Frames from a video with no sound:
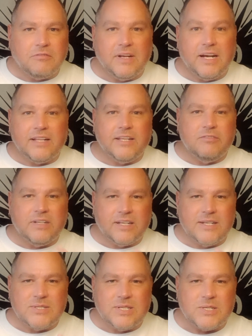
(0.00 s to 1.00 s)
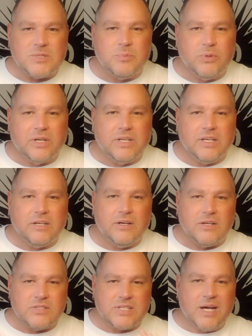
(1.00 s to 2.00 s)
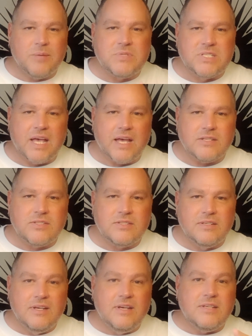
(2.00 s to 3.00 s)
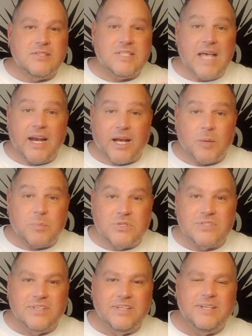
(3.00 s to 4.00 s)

And I love it because in his book, he calls upsets setups,